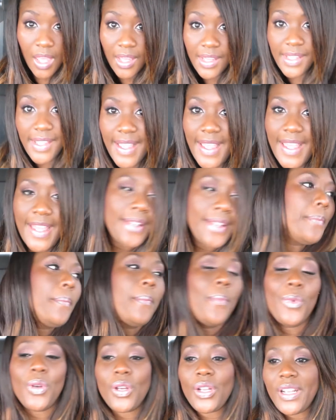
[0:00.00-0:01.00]
Good
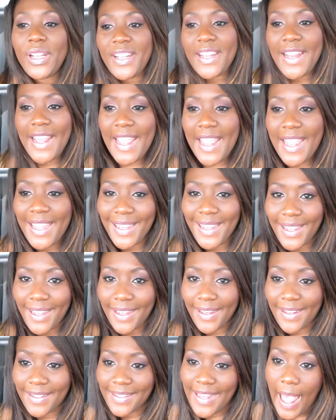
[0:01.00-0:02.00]
morning.